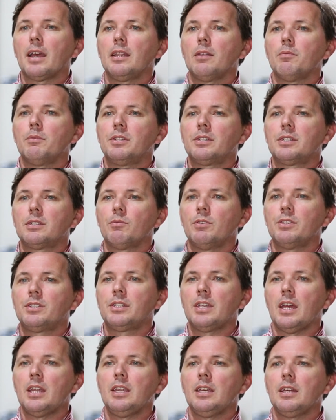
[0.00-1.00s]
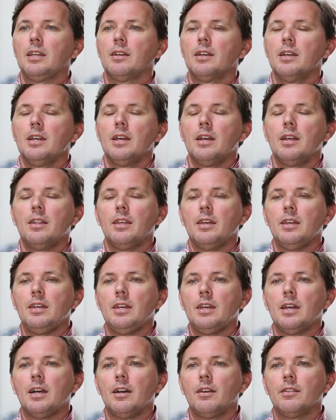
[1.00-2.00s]
and then we're sending
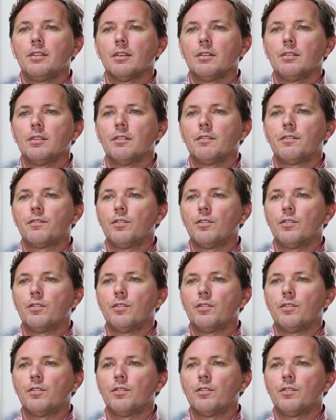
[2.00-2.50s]
the